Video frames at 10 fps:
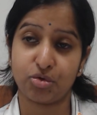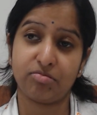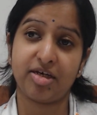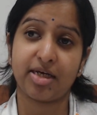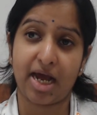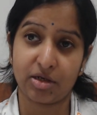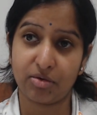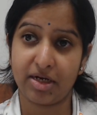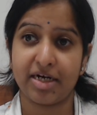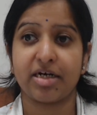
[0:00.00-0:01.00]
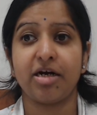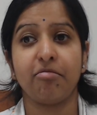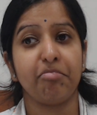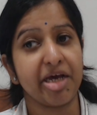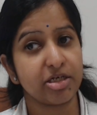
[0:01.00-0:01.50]
to be
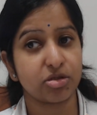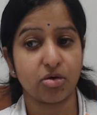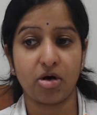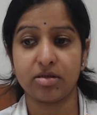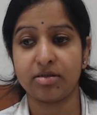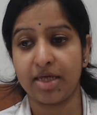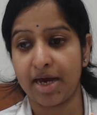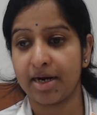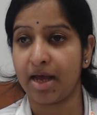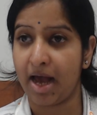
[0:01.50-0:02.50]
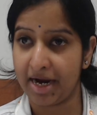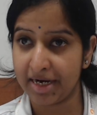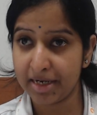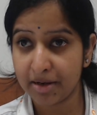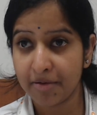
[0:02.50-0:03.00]
calculated based on their
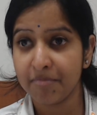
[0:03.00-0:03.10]
height,